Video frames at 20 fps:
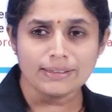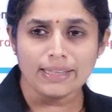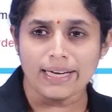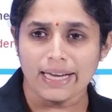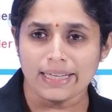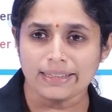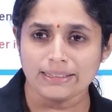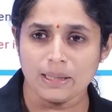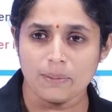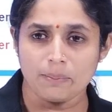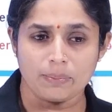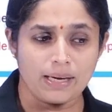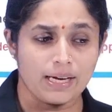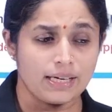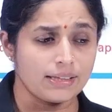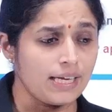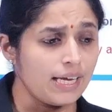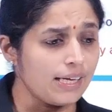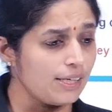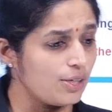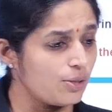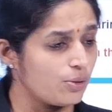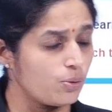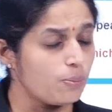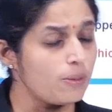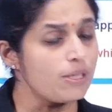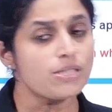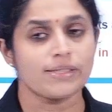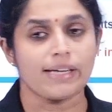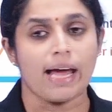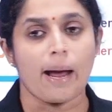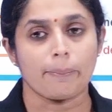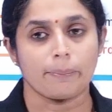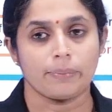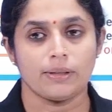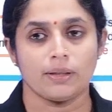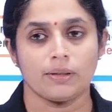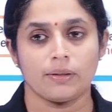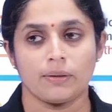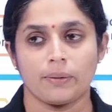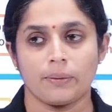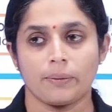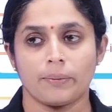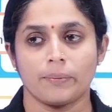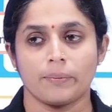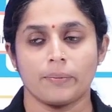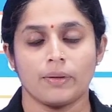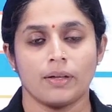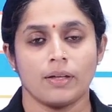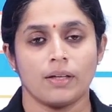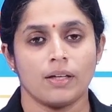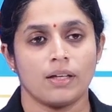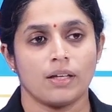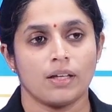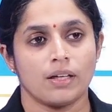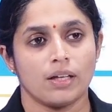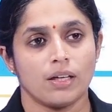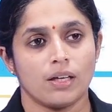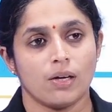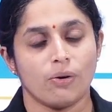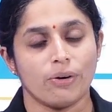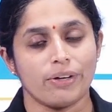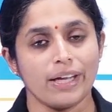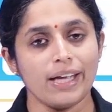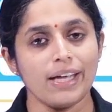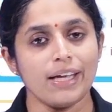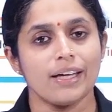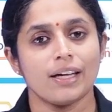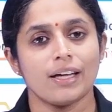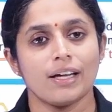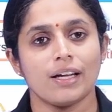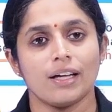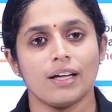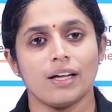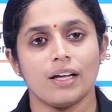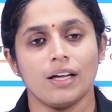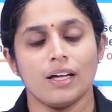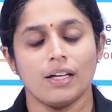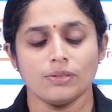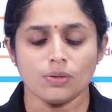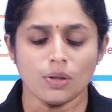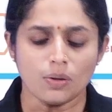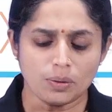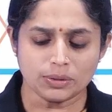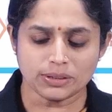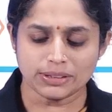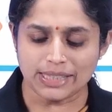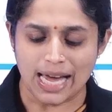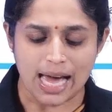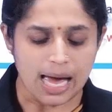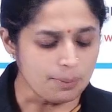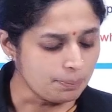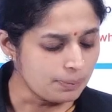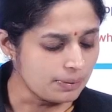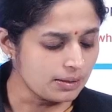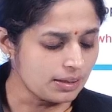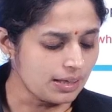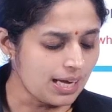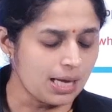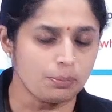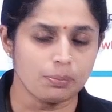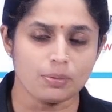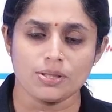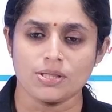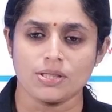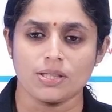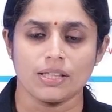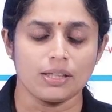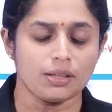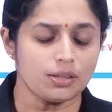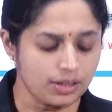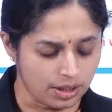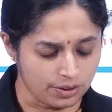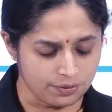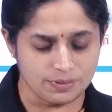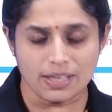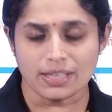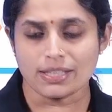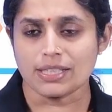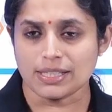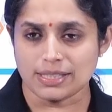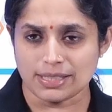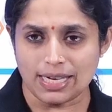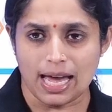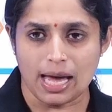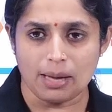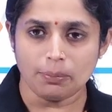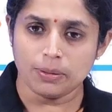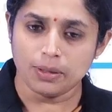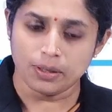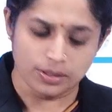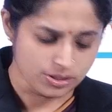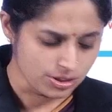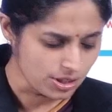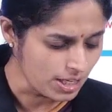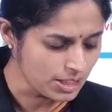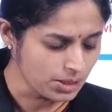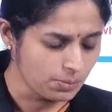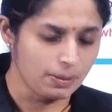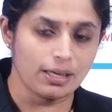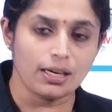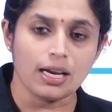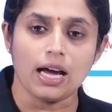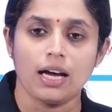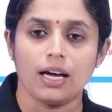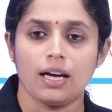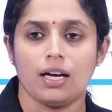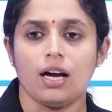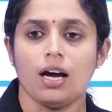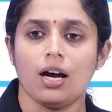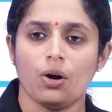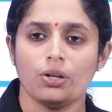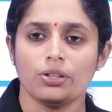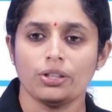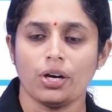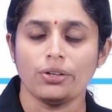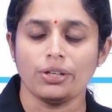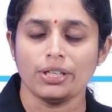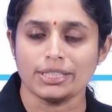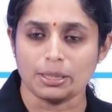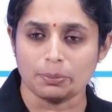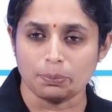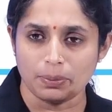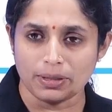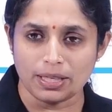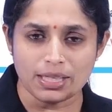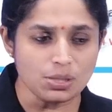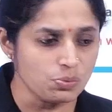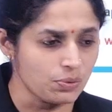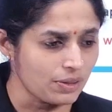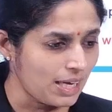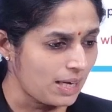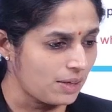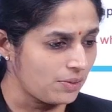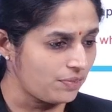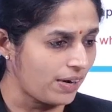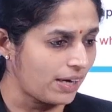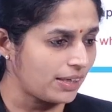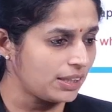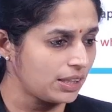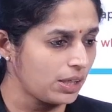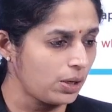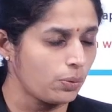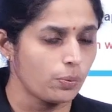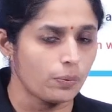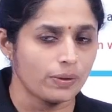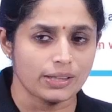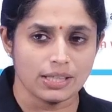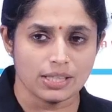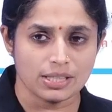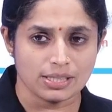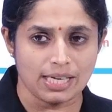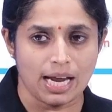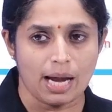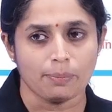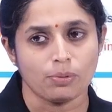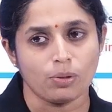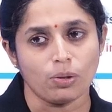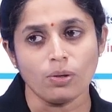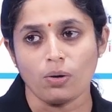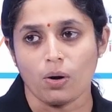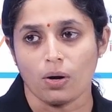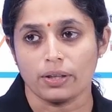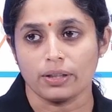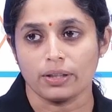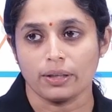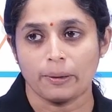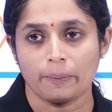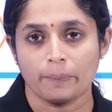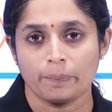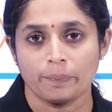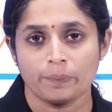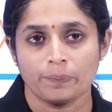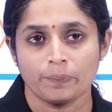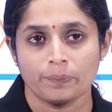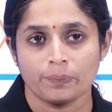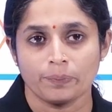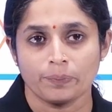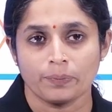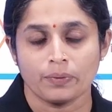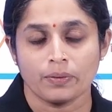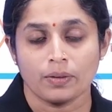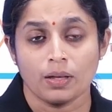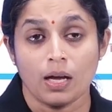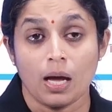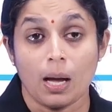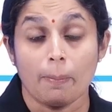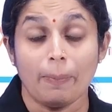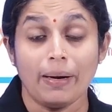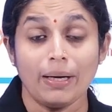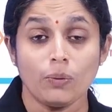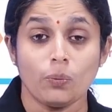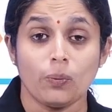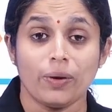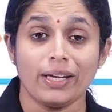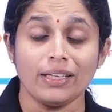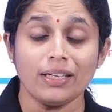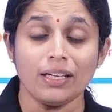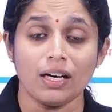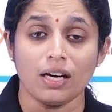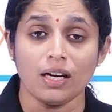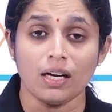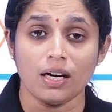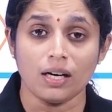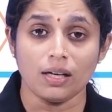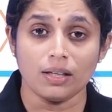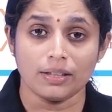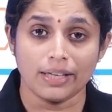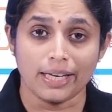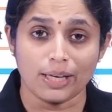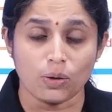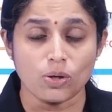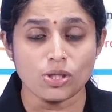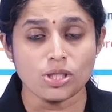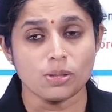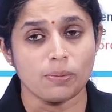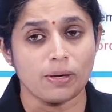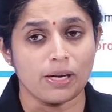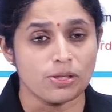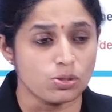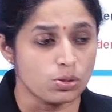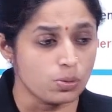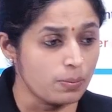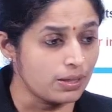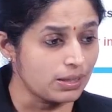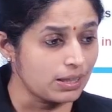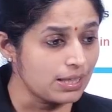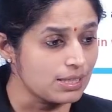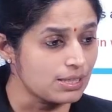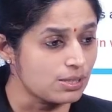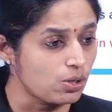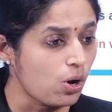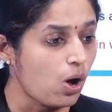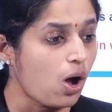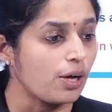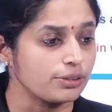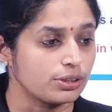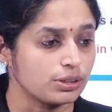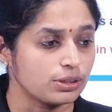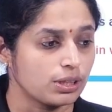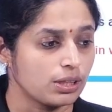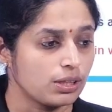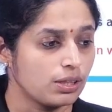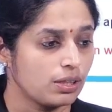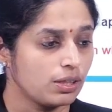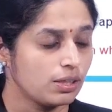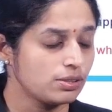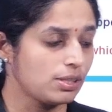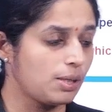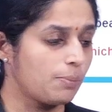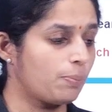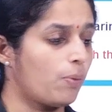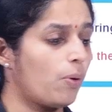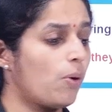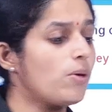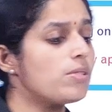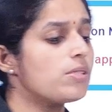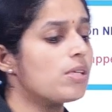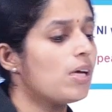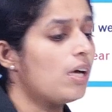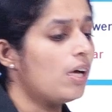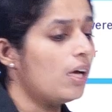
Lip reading: they are exempted, they need to be stamped. Okay? So, stamped can be seen if there is a stamp, just by on its appearance we can find it out whether it is stamped or not. But when a negotiable instrument is lost, suppose